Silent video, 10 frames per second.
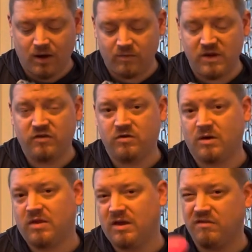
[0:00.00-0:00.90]
These two,
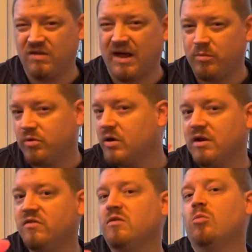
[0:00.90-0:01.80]
I think, fly
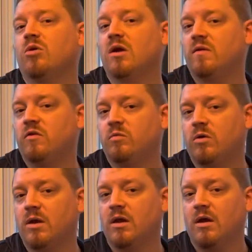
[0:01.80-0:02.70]
pretty similar at this point.